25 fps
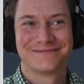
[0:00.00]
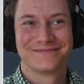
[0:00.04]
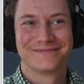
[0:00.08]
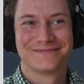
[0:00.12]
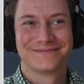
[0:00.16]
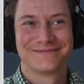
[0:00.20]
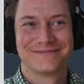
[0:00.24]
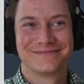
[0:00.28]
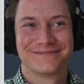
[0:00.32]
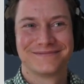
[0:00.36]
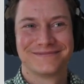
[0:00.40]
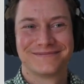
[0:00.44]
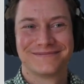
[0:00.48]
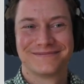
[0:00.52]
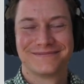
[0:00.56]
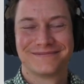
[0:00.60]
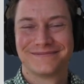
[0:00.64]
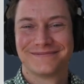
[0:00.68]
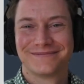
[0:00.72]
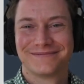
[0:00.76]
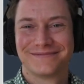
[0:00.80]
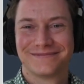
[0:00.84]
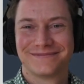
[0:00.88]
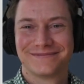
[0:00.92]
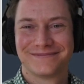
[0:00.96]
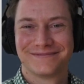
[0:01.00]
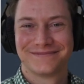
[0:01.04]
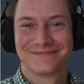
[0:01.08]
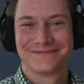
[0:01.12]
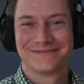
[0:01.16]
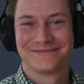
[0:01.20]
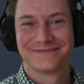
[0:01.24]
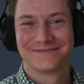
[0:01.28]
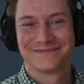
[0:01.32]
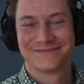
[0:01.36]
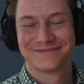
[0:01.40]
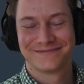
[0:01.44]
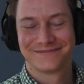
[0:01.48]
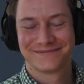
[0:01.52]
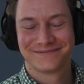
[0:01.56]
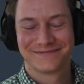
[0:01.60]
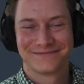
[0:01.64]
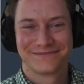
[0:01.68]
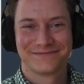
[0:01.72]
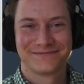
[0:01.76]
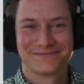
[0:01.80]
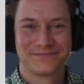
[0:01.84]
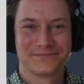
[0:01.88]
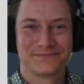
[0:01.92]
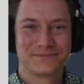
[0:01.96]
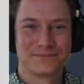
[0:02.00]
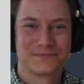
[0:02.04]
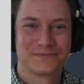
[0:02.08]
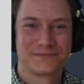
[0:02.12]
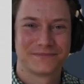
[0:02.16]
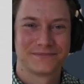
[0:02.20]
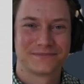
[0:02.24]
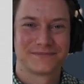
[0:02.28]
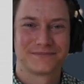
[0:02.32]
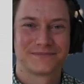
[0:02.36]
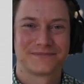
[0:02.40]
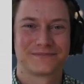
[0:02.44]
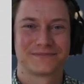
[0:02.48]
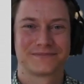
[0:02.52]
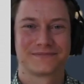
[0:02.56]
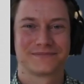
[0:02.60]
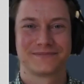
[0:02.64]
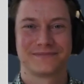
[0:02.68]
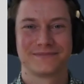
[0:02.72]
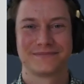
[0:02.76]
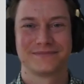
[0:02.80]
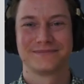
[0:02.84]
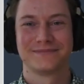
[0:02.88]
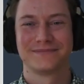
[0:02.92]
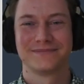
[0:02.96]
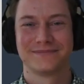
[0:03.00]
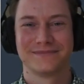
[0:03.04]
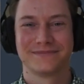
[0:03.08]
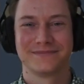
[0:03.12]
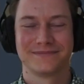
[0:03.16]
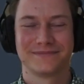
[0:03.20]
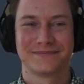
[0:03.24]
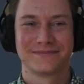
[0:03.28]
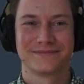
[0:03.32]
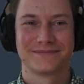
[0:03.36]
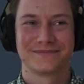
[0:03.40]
(not speaking)